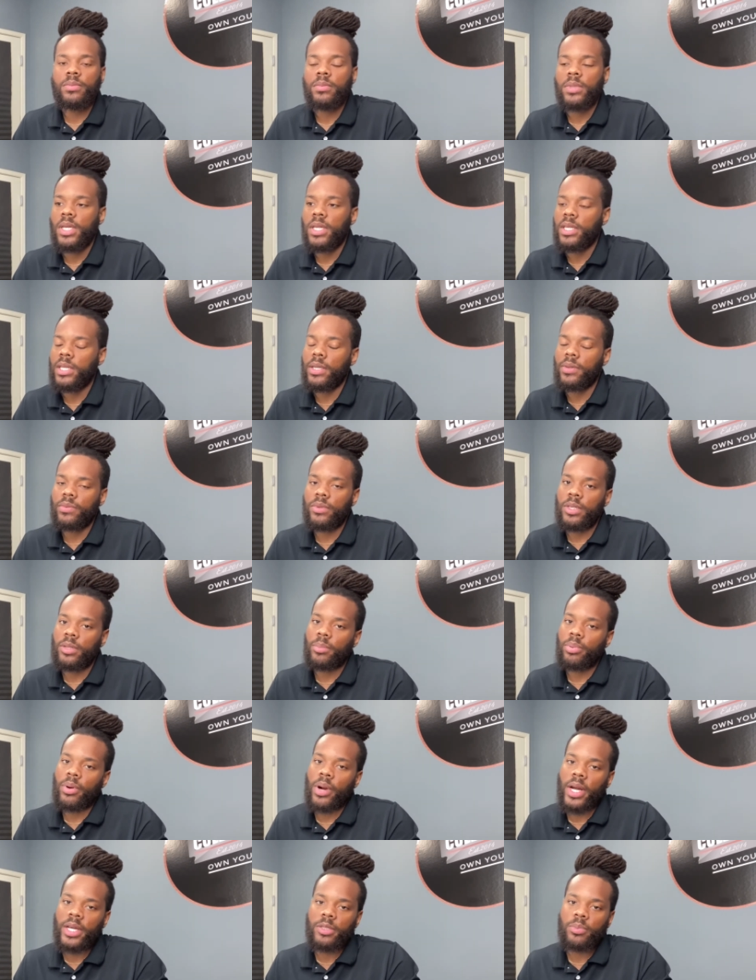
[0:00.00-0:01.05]
And then when your
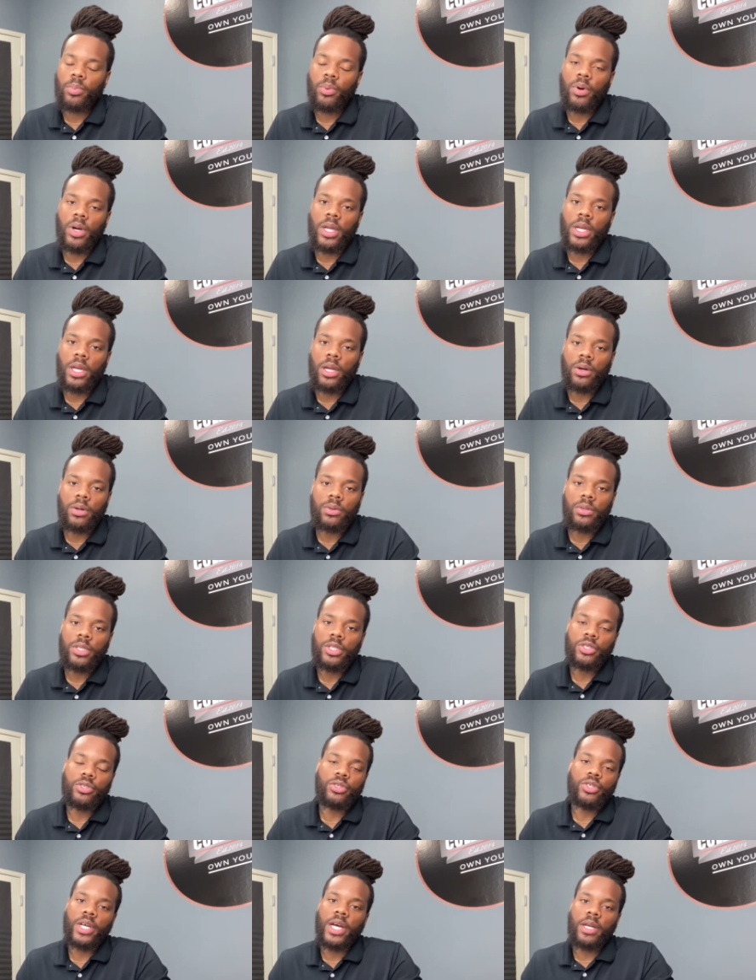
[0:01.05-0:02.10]
price point low, because
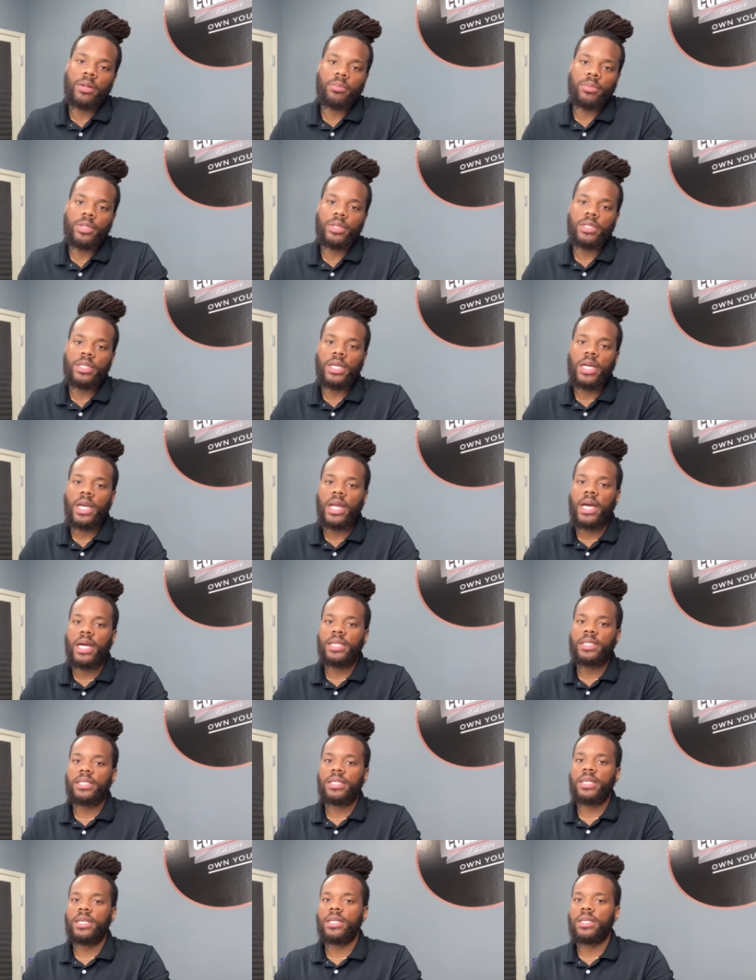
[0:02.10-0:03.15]
you're trying to build your
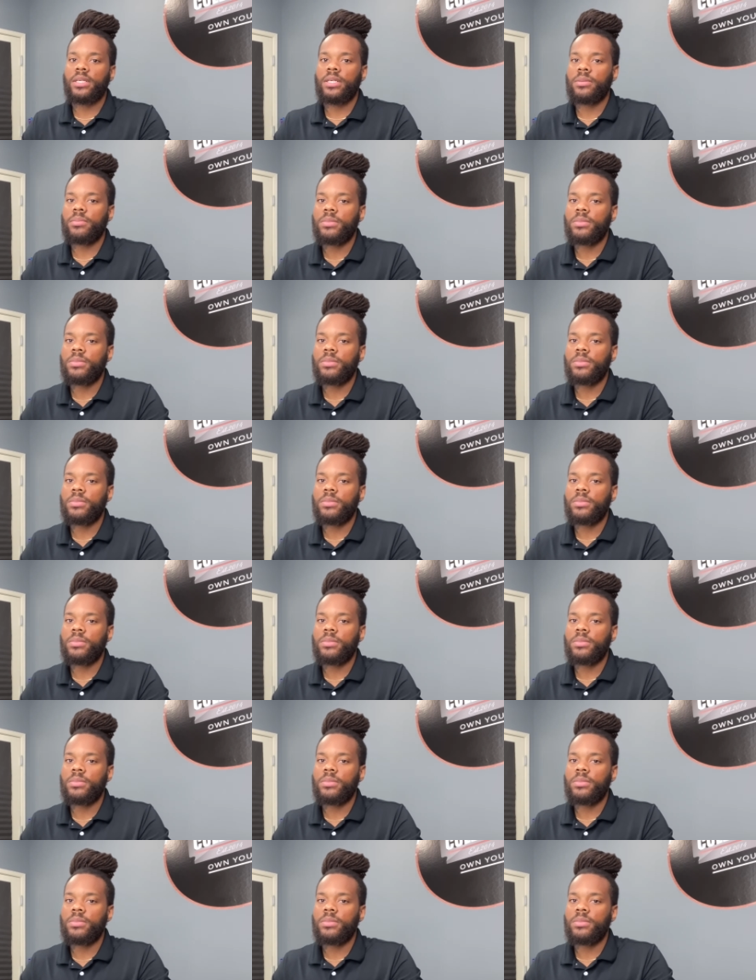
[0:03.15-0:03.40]
clientele up,